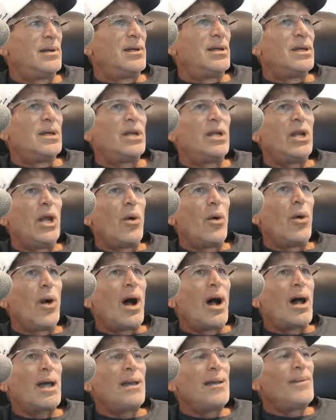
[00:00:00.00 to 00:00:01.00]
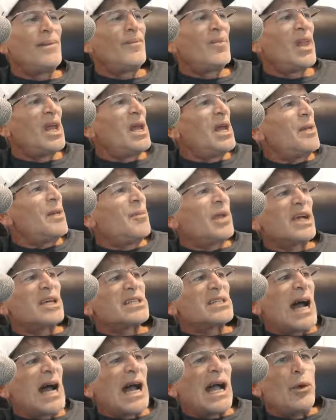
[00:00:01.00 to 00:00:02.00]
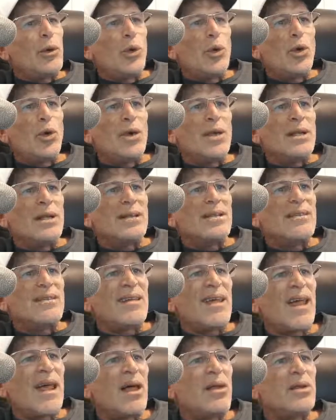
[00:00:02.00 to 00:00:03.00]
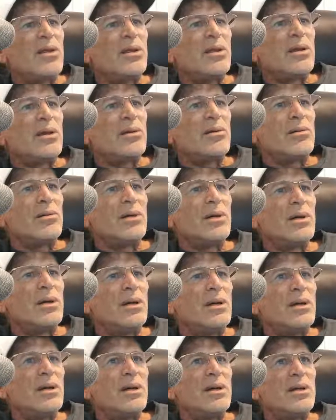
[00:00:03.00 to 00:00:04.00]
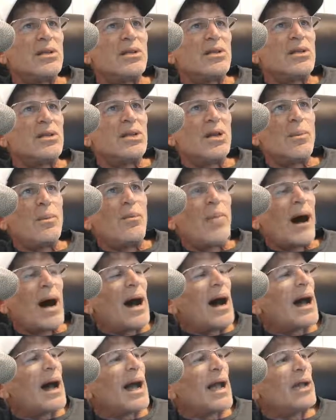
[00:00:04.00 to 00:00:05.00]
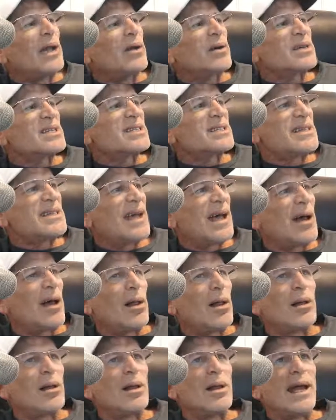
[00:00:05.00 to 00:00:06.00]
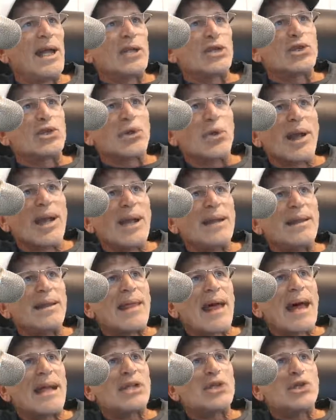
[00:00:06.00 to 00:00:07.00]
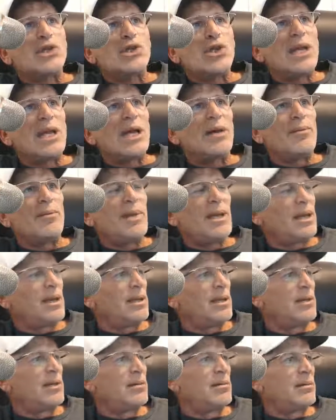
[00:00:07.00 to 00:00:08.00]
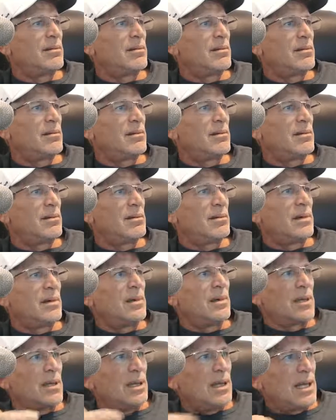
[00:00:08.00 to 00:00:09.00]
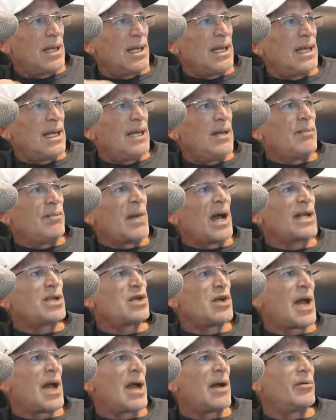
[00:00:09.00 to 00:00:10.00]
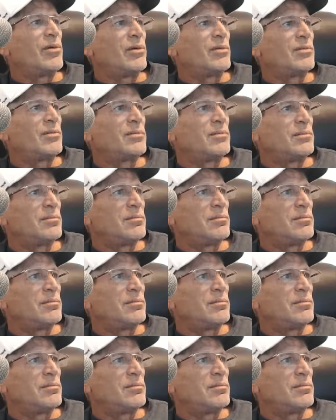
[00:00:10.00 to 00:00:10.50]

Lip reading: You know why? Because I wouldn't tell you to buy or sell and trade that GME in my chat room.